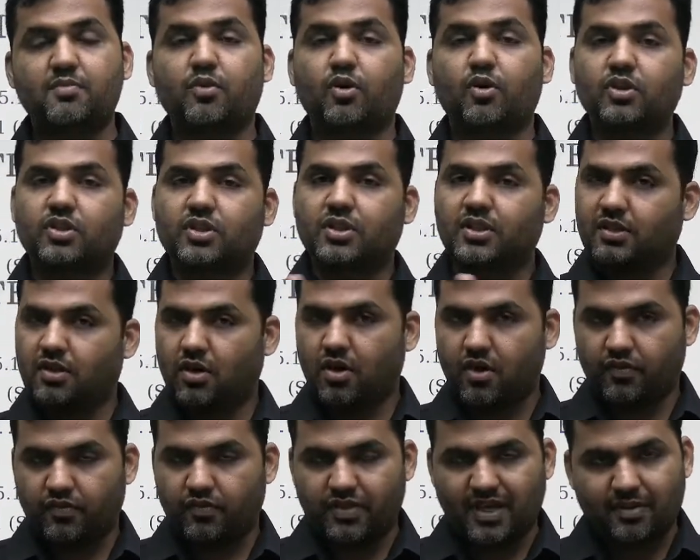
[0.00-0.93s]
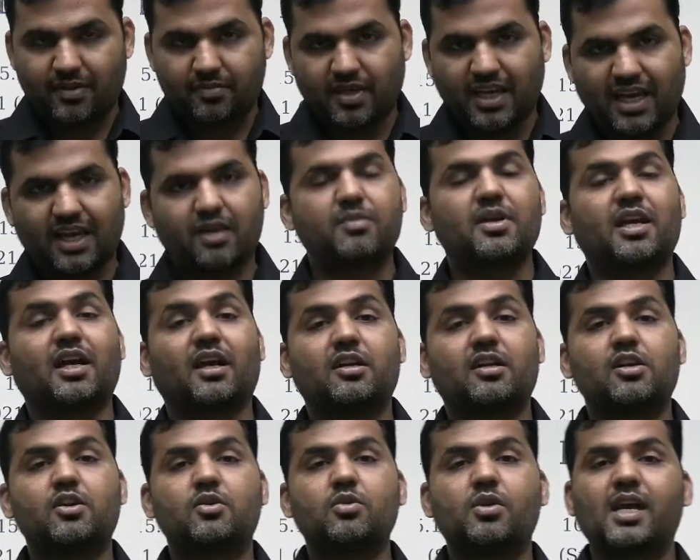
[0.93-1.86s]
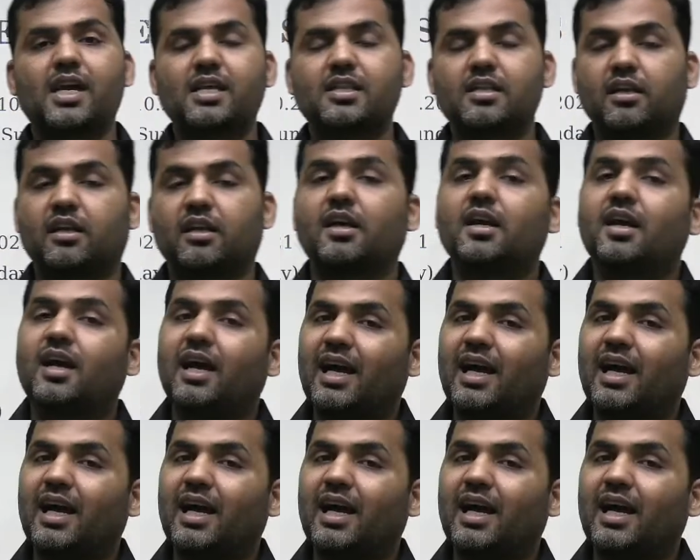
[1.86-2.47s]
Both of them can be handled together.